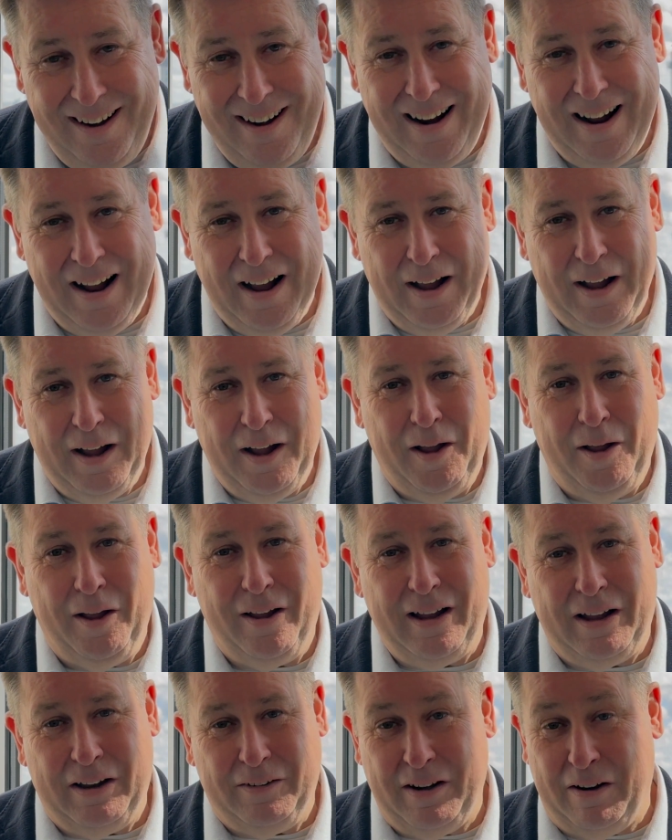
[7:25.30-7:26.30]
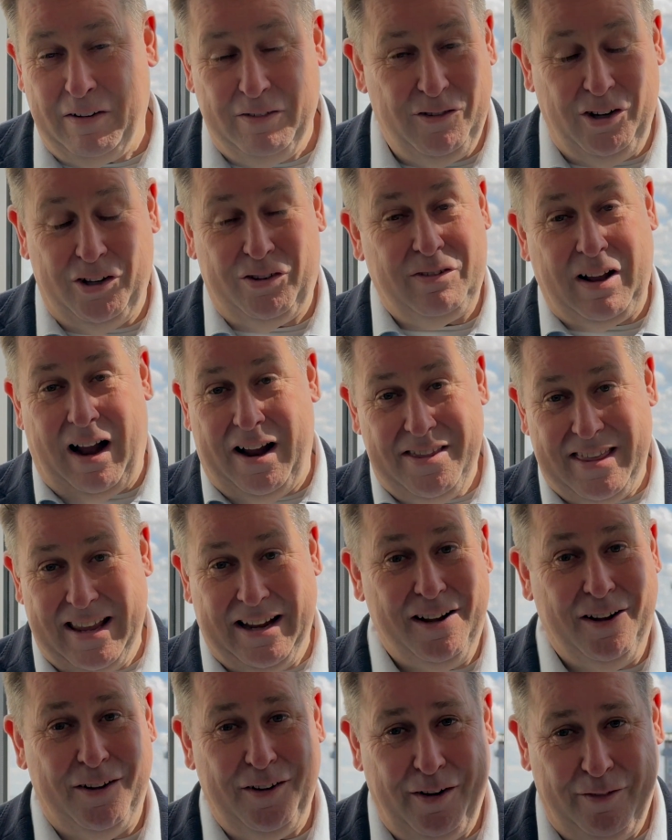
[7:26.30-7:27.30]
and just, I
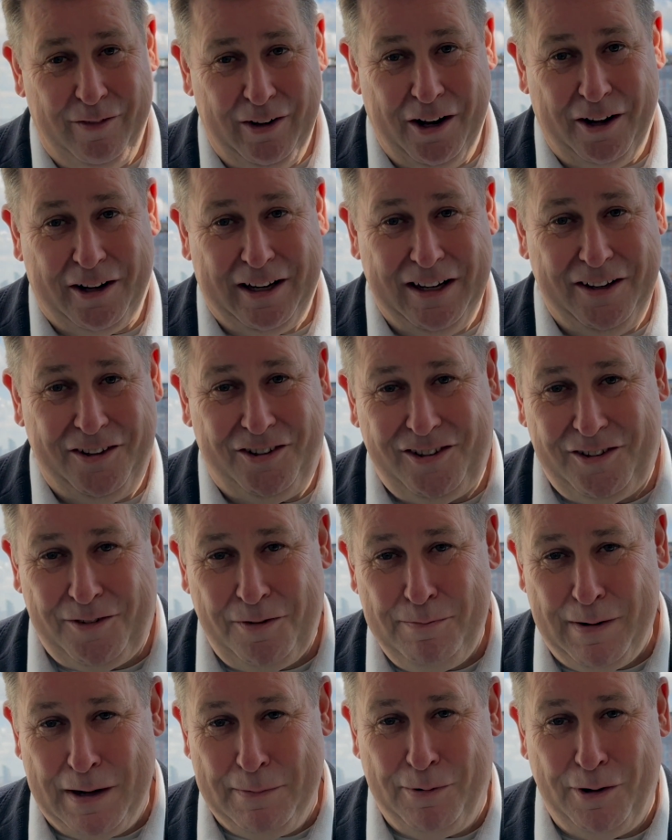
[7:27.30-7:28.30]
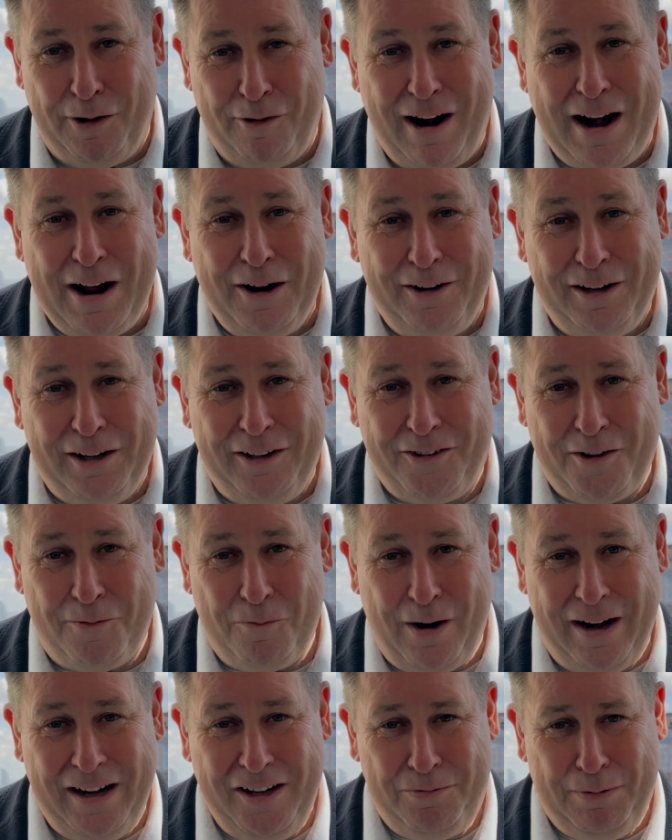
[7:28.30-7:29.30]
think, are the luckiest people around in some
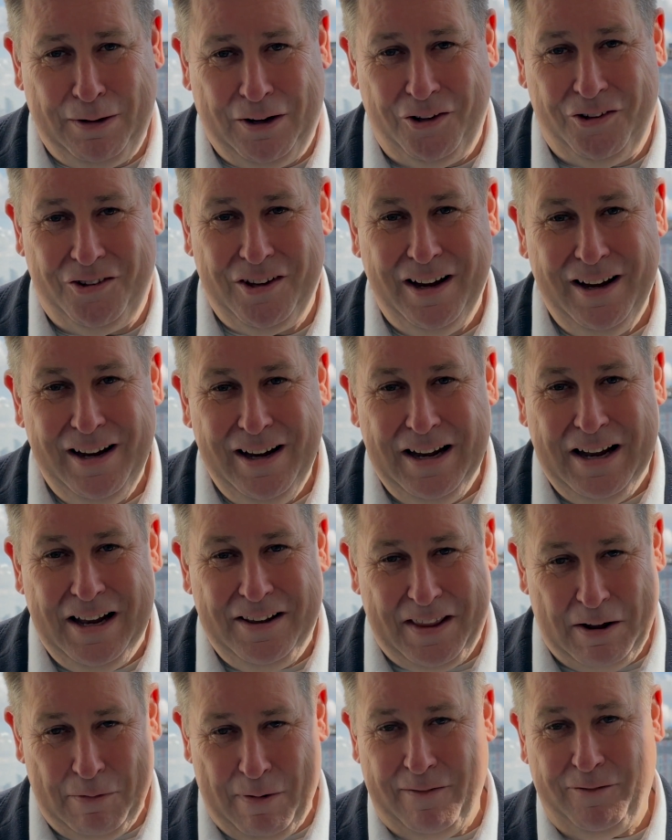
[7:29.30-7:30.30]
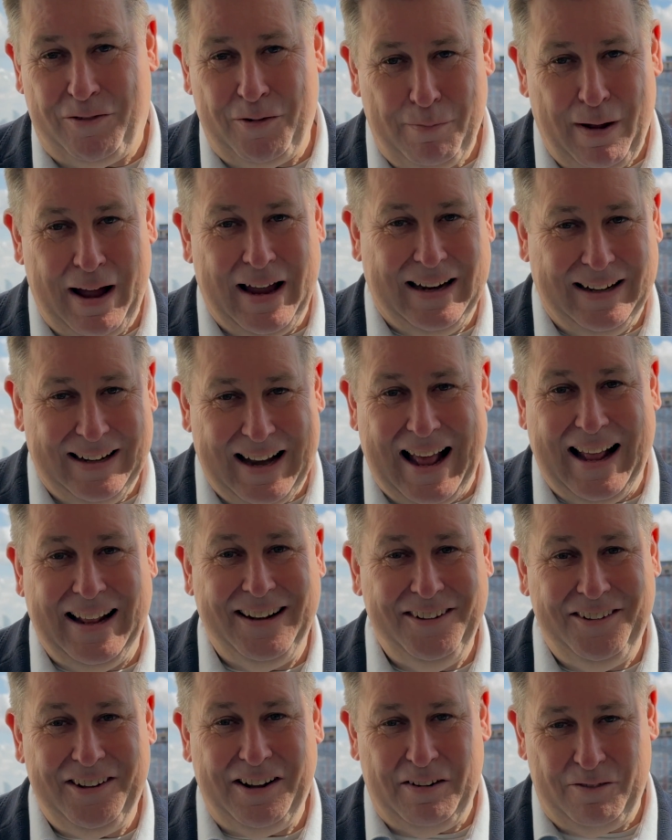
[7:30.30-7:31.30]
ways, because they went from buying
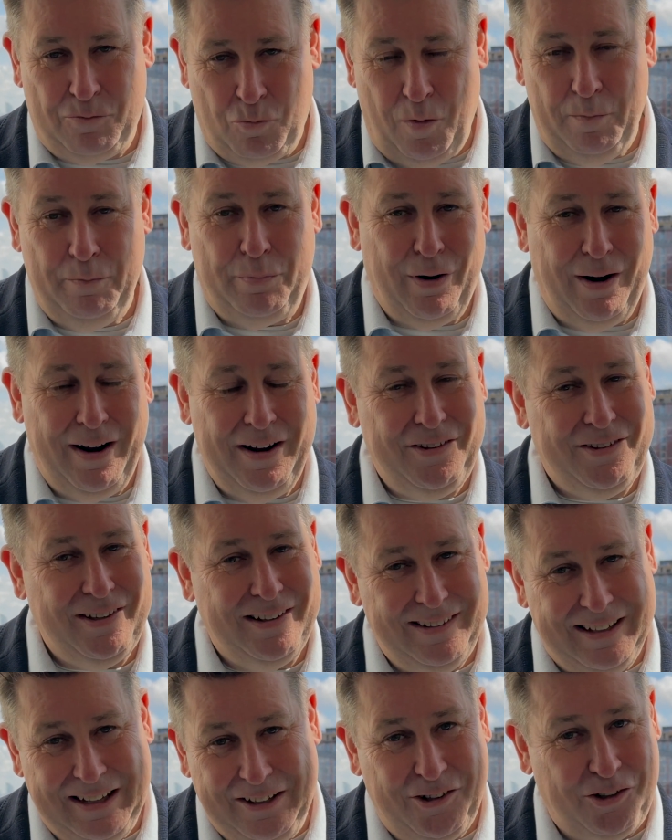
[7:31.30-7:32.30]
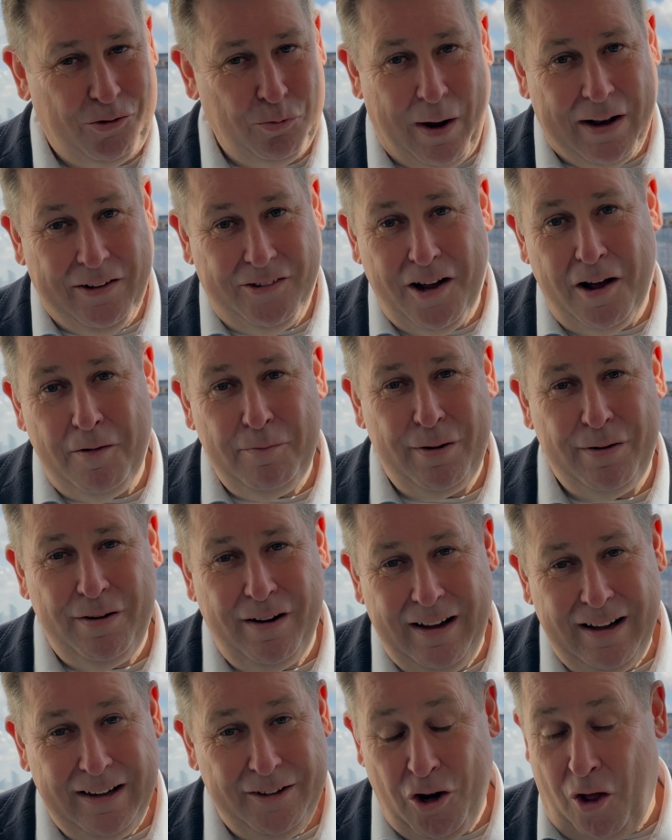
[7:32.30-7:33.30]
land at one price and it just went up,
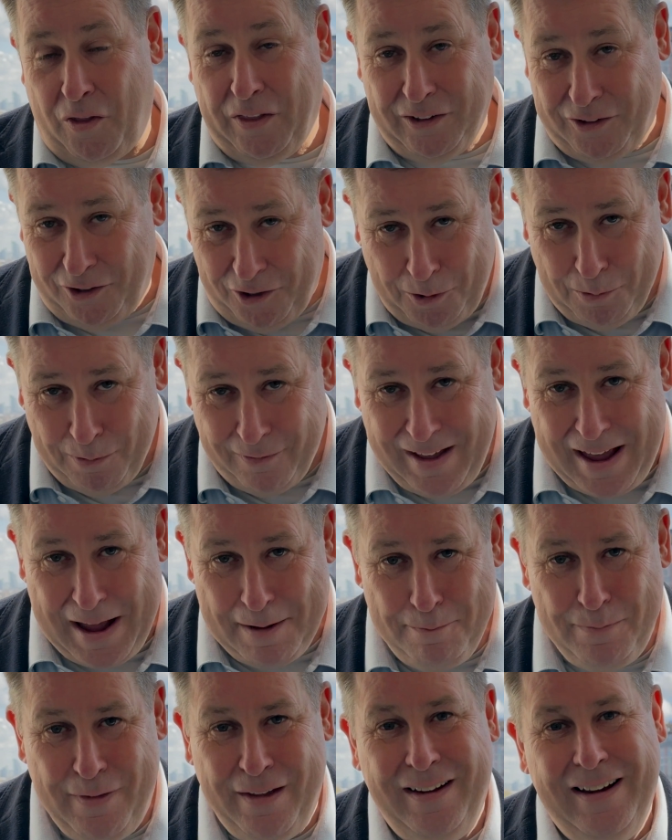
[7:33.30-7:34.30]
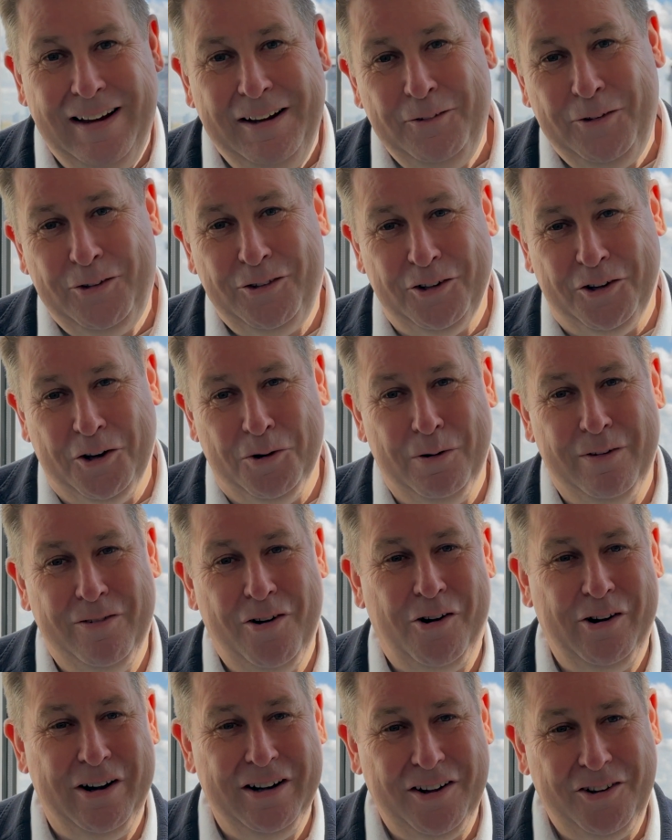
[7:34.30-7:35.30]
nothing to do with them, it's to do with
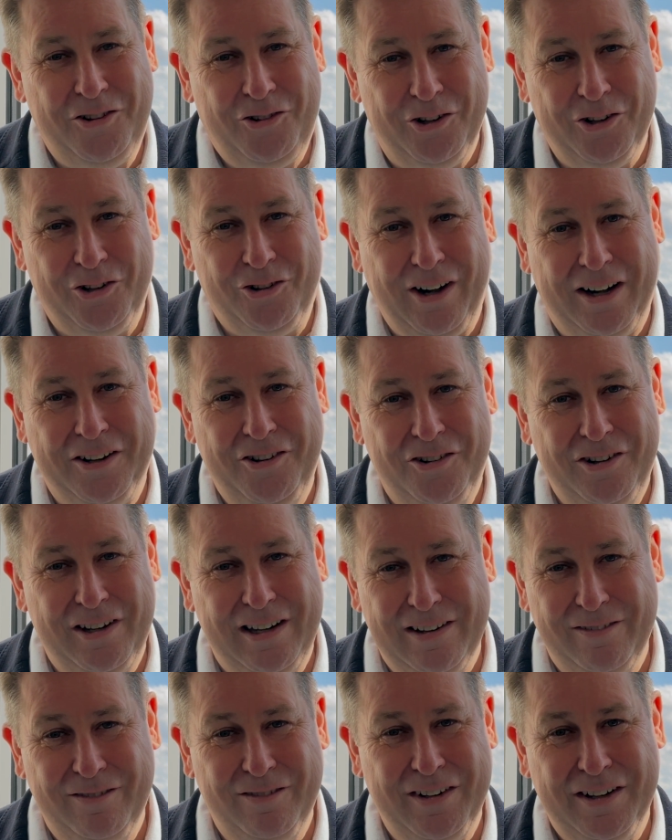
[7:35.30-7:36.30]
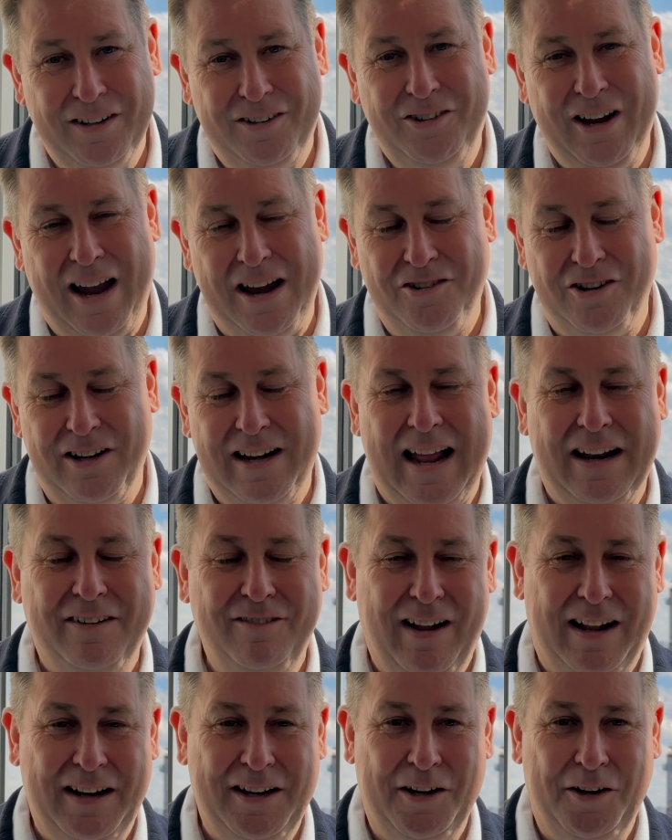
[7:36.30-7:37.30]
our industrial strategy and the change in land
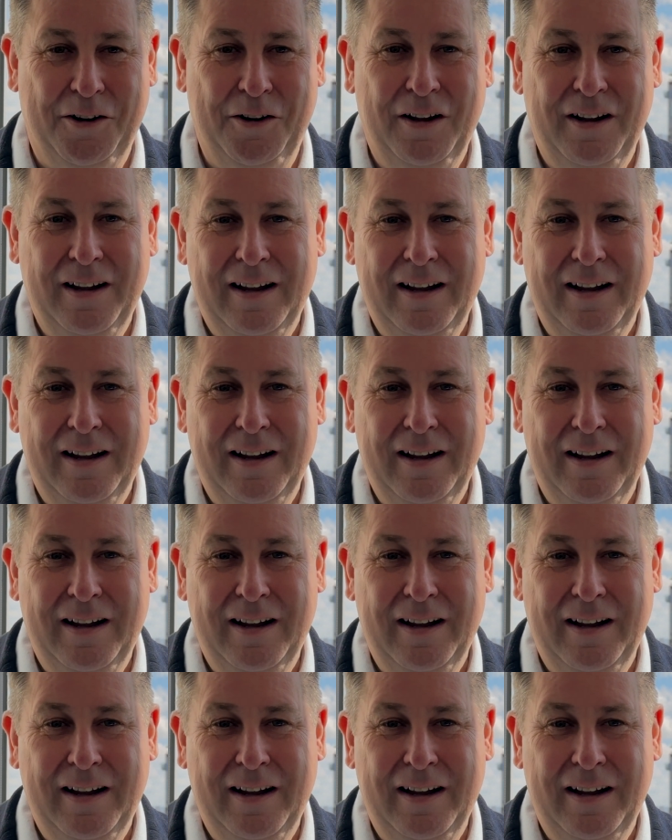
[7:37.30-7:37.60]
value.